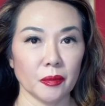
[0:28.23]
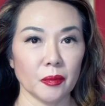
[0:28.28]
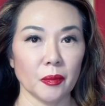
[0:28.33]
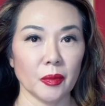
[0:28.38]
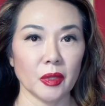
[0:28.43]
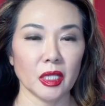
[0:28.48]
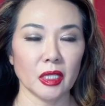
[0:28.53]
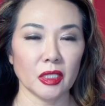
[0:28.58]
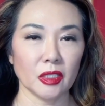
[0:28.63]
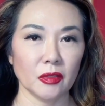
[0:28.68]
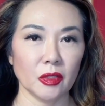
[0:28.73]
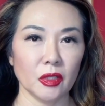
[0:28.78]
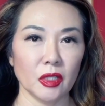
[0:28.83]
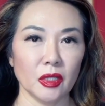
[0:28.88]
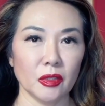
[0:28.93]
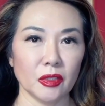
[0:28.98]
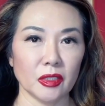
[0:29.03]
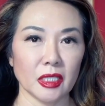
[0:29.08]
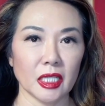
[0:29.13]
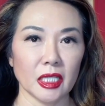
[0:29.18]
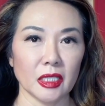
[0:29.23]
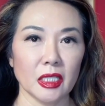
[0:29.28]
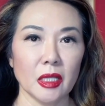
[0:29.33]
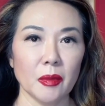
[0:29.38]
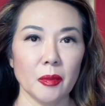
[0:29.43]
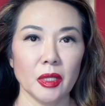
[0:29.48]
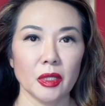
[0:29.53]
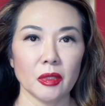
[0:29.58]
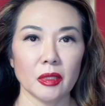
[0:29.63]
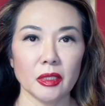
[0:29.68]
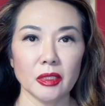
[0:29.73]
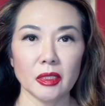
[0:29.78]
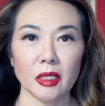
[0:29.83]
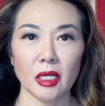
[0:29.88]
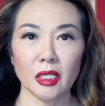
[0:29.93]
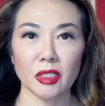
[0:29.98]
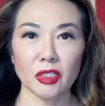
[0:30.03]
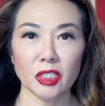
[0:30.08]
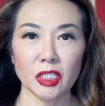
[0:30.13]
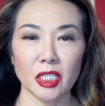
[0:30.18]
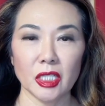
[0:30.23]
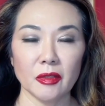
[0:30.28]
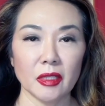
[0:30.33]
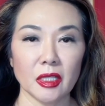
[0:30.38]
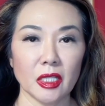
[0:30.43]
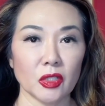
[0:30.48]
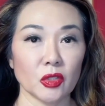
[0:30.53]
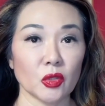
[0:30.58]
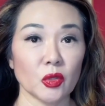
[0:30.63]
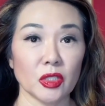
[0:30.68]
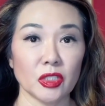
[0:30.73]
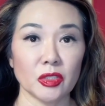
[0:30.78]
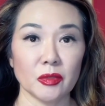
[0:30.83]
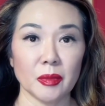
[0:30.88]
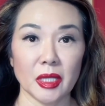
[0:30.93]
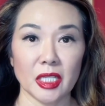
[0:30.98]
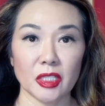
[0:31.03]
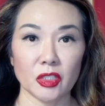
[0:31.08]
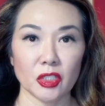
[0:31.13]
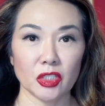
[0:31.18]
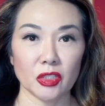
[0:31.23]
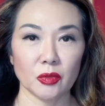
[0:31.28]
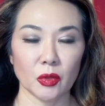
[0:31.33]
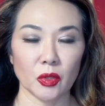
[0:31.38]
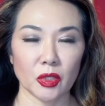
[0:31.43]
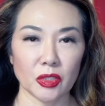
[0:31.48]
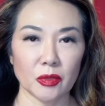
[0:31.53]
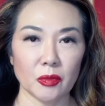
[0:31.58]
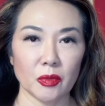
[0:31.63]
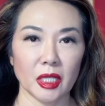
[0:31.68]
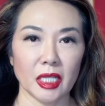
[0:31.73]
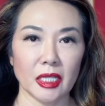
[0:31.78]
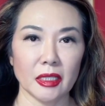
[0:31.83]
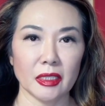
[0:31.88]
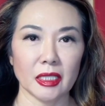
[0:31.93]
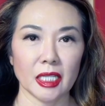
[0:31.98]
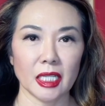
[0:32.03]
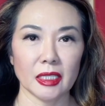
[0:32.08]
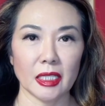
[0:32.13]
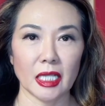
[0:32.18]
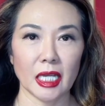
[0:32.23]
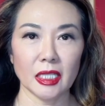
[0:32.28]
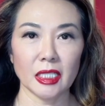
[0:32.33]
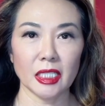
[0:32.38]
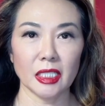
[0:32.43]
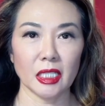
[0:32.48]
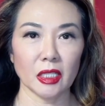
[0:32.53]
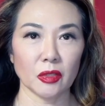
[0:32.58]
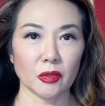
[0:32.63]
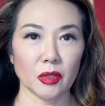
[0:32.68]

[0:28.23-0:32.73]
Because of her outstanding appearance, she even endorsed major sports brands like Nike and